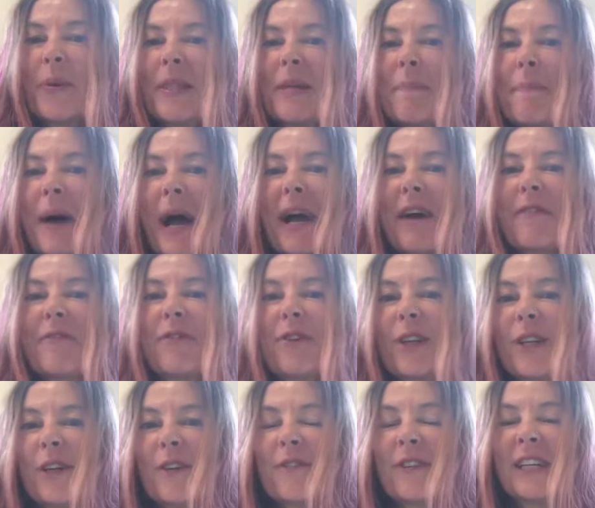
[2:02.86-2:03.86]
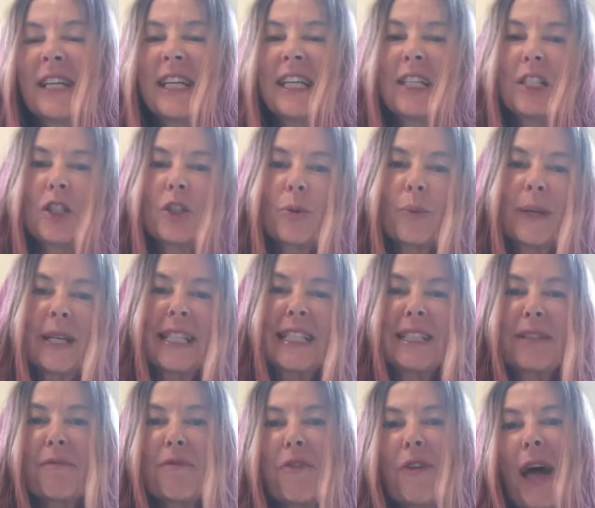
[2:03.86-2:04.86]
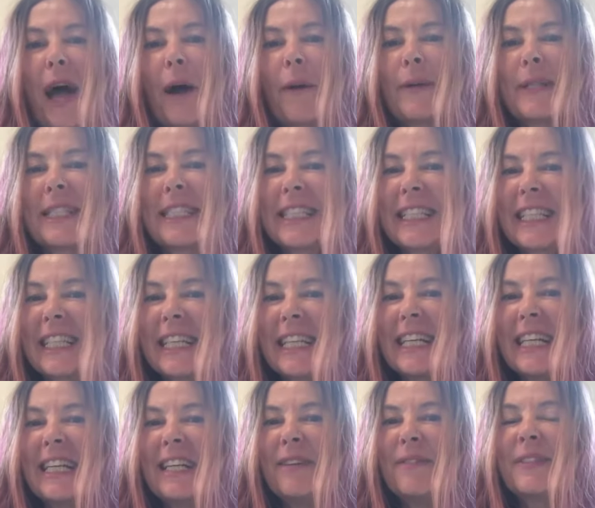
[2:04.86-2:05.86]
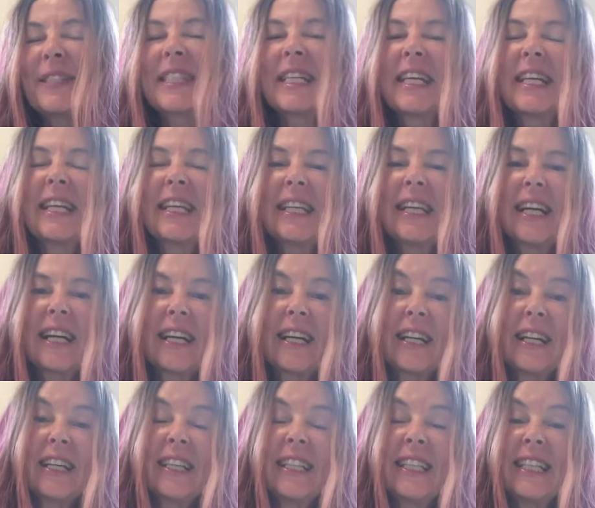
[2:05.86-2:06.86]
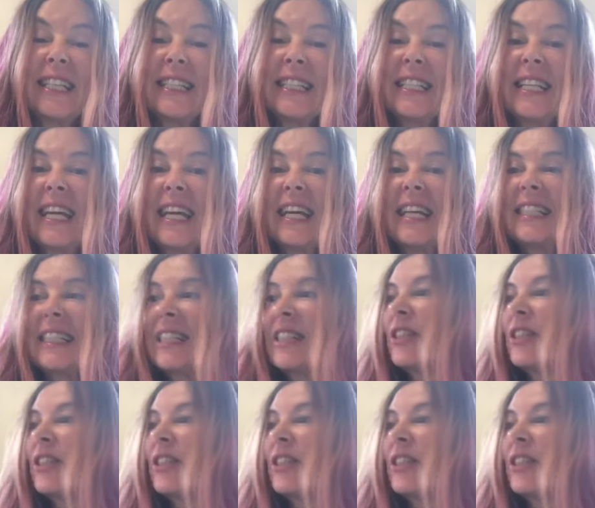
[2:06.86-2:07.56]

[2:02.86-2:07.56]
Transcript: a bag full of twigs and flowers and leaves uh, these days.